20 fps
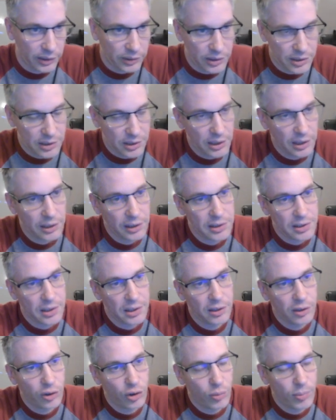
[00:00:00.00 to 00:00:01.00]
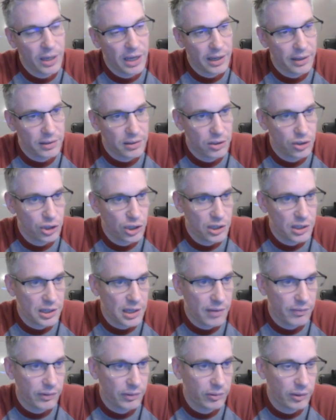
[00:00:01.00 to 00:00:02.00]
this king is going to go back to
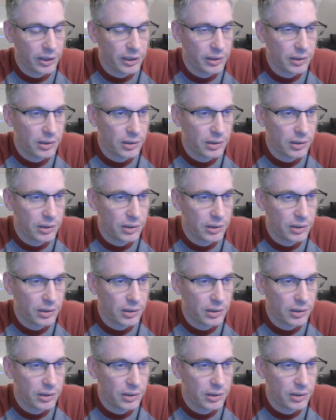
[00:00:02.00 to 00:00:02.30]
g7, right?